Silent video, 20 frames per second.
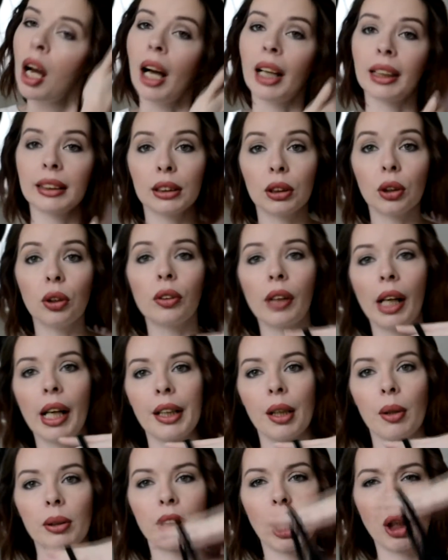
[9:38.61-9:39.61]
I saw it
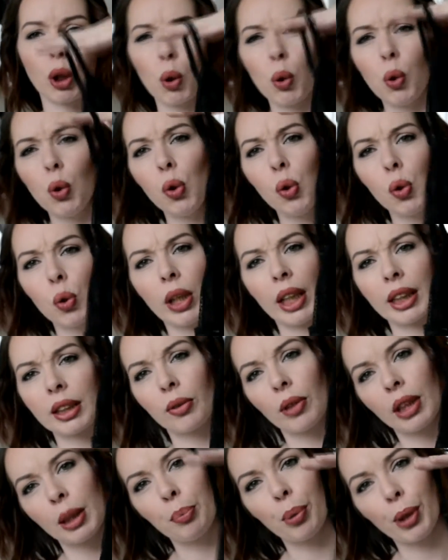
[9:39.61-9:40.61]
and I was like, oh, that's
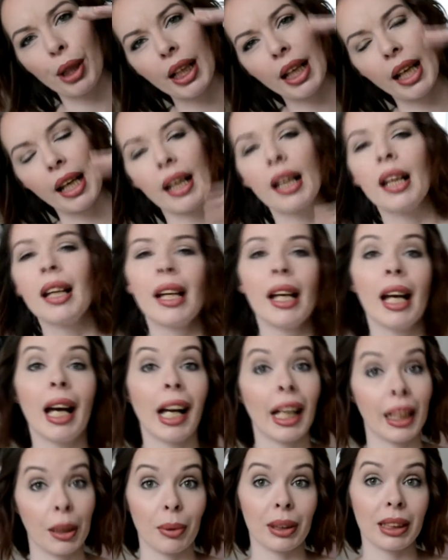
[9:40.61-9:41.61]
really pretty.
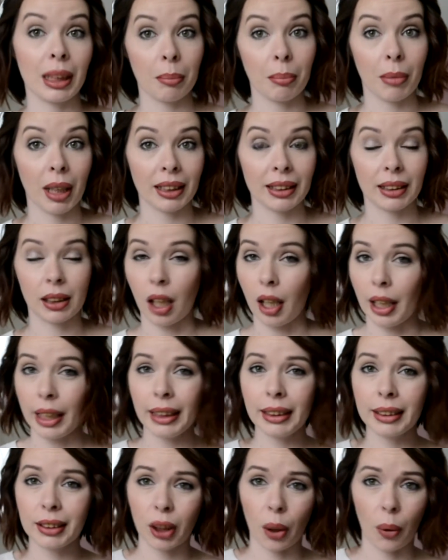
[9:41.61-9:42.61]
And it was in my
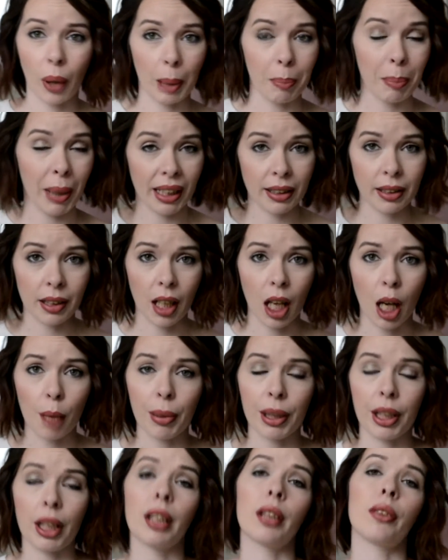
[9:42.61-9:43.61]
size, so I picked it
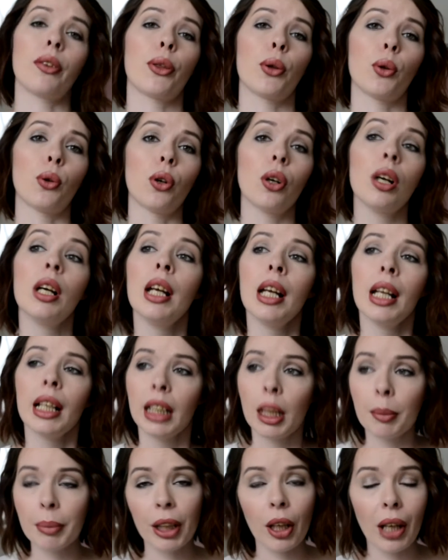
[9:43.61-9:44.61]
up and I thought,
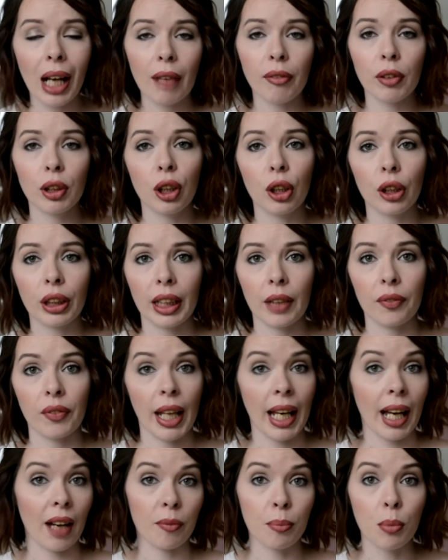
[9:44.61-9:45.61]
let me go have a look if
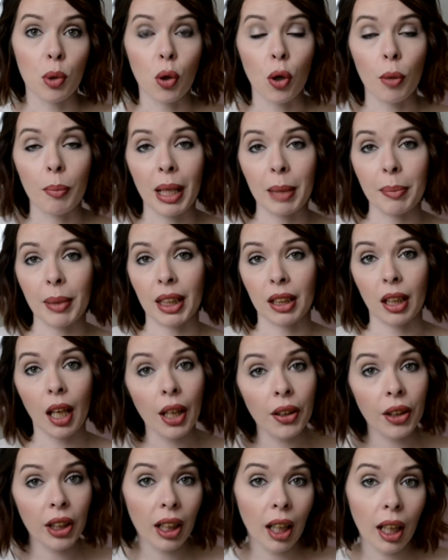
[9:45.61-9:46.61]
they have more, maybe in
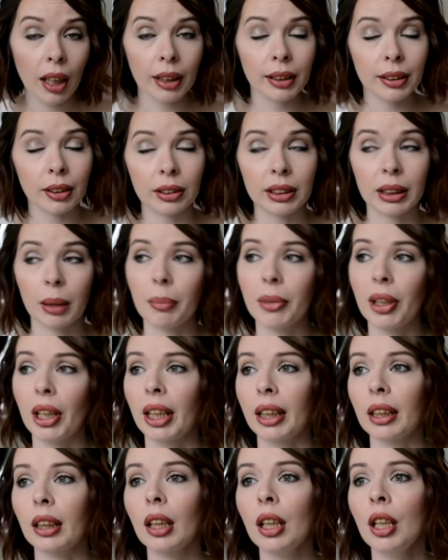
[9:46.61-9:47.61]
other colours or
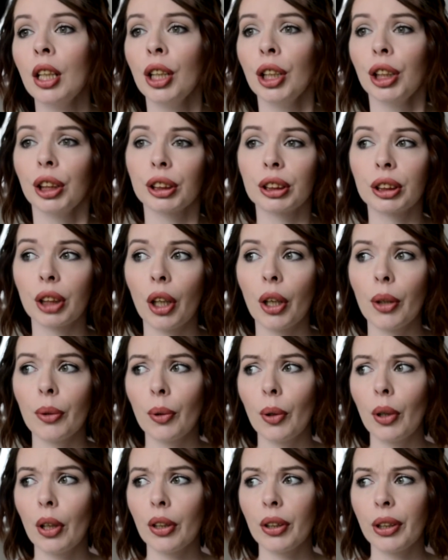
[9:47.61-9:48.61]
something.
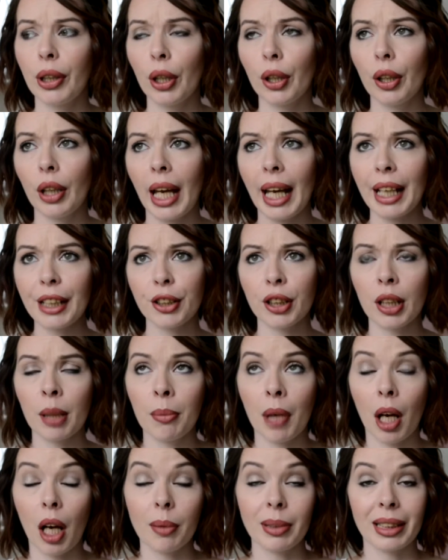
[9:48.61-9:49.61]
So the H&M
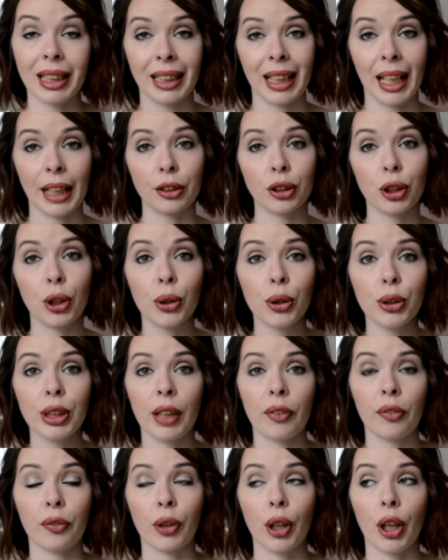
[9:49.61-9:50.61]
that I was in had two
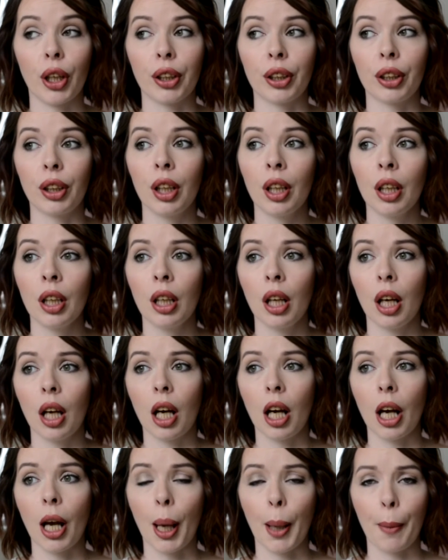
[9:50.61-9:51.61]
different
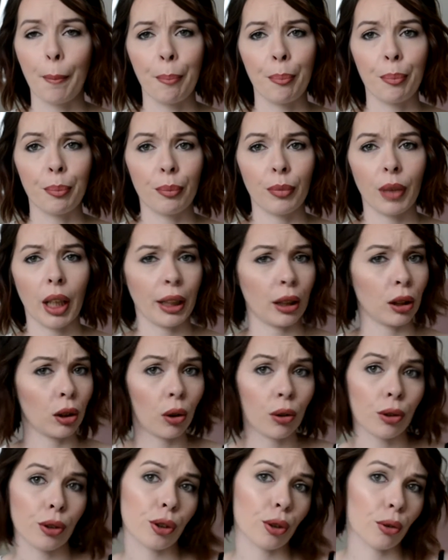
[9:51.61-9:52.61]
like
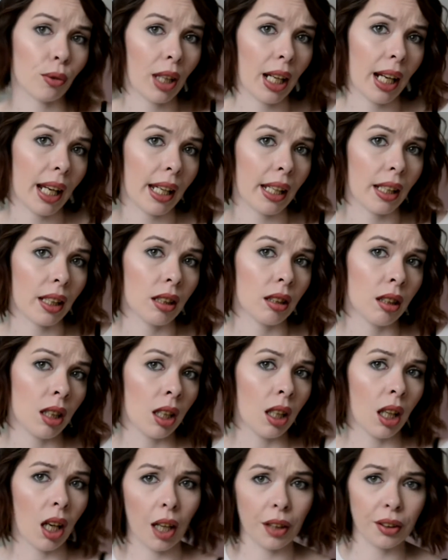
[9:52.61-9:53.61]
lingerie,
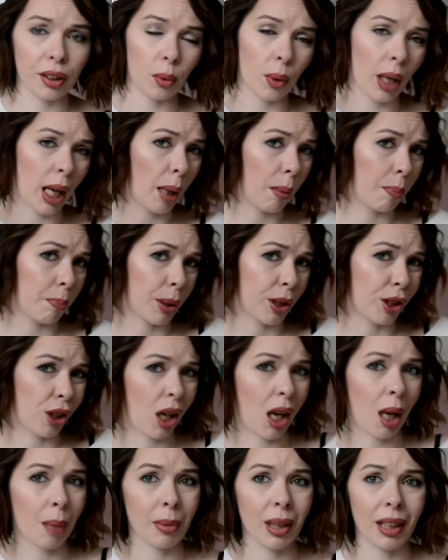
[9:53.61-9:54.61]
underwear,
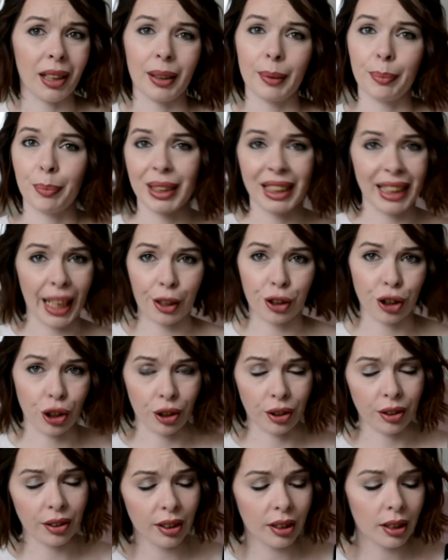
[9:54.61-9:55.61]
pajama
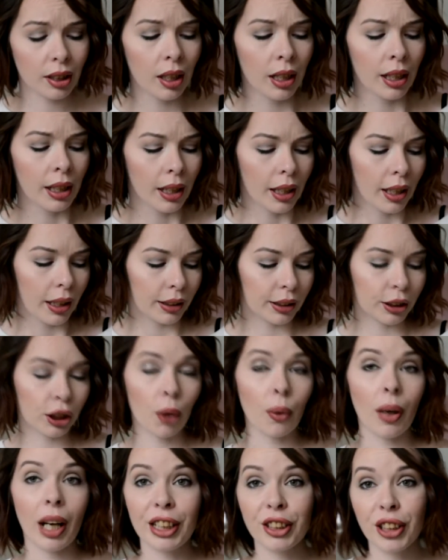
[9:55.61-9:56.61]
sections.
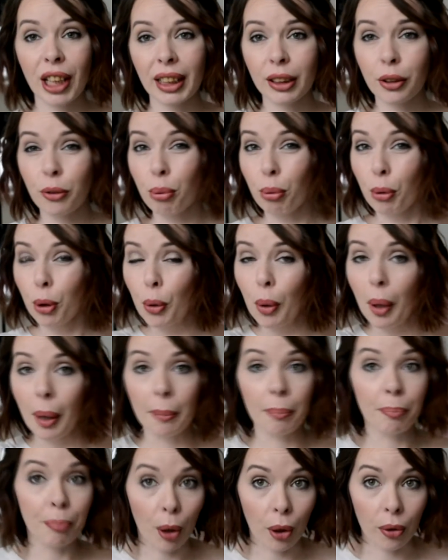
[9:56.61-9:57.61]
So I checked through
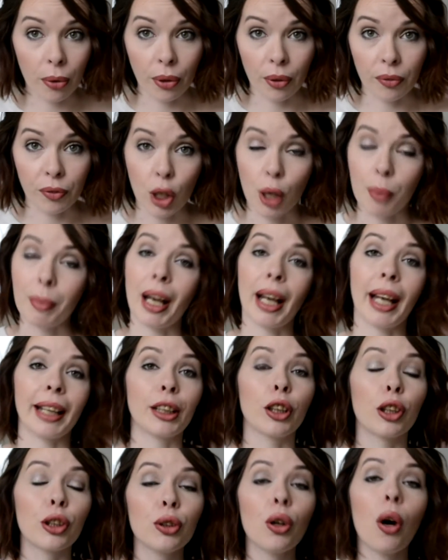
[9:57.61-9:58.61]
both of them. I
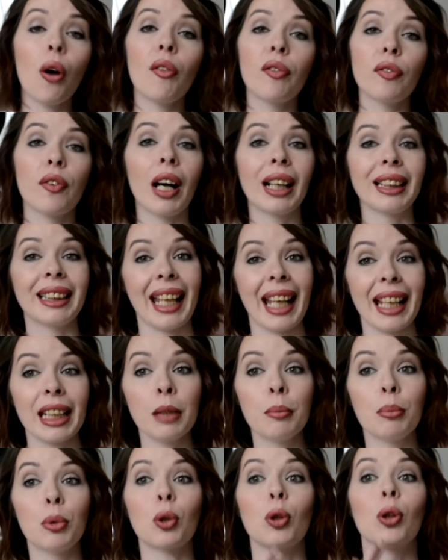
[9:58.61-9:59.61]
could not find
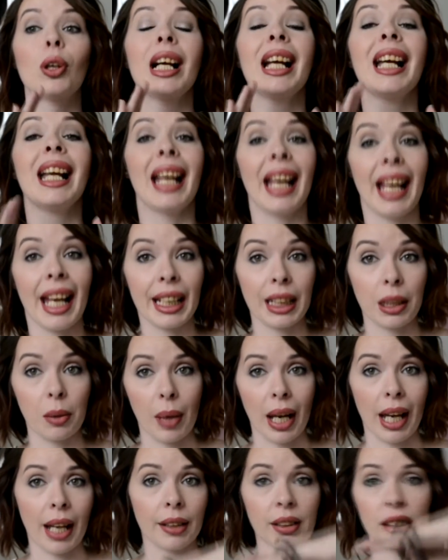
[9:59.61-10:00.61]
any more
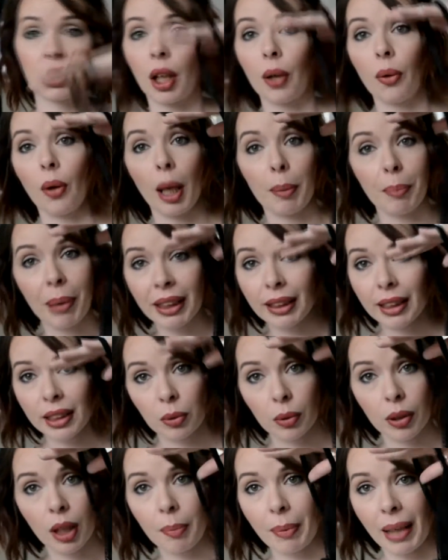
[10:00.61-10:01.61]
anywhere. So I picked this
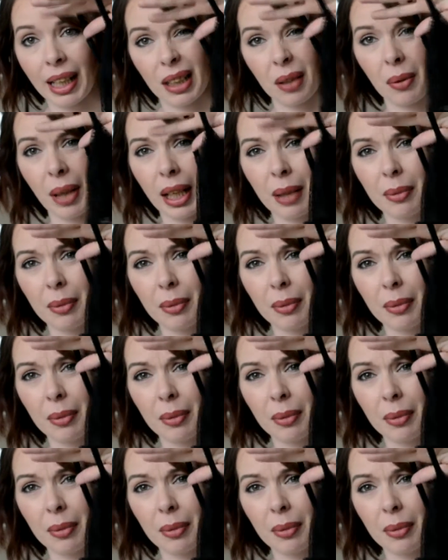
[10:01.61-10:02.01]
one up anyway.